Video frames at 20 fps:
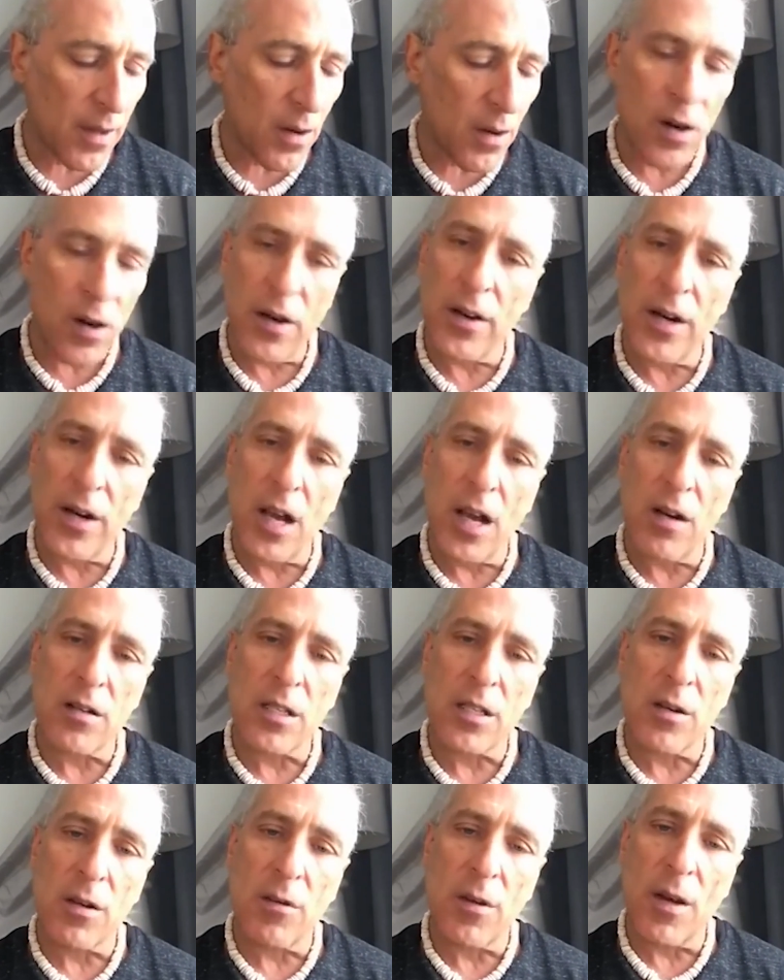or who
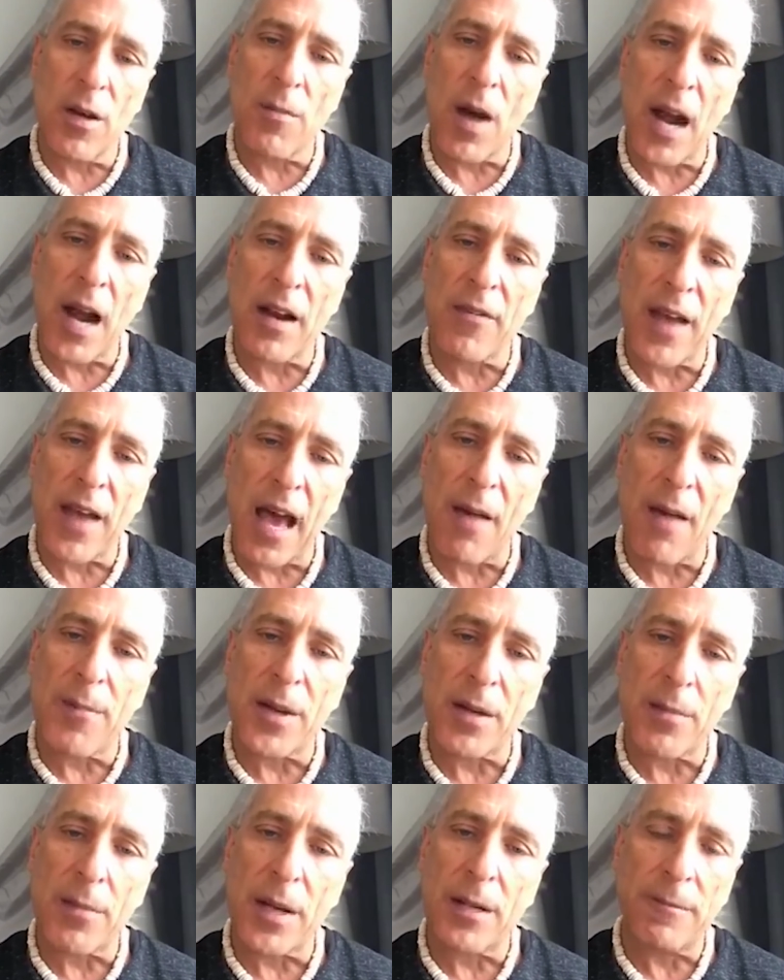knows what might have
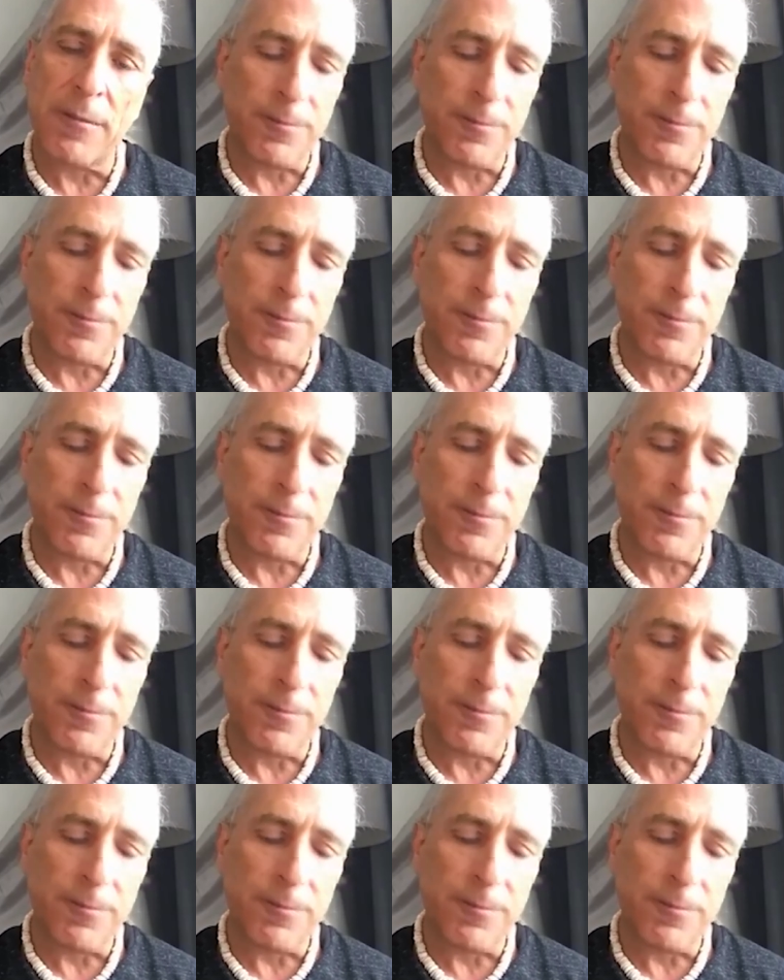happened. But